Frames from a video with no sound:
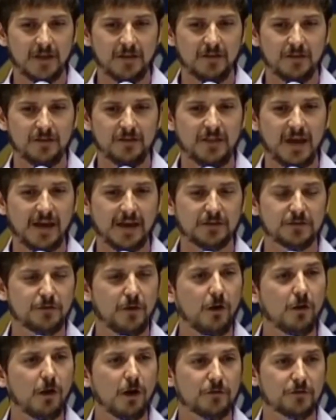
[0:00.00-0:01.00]
they can
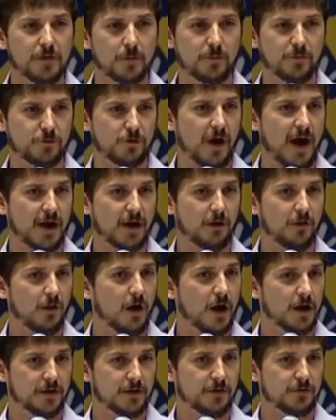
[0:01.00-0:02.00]
fall off the track a
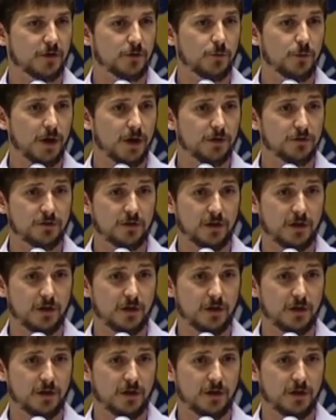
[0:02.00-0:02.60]
lot of different ways.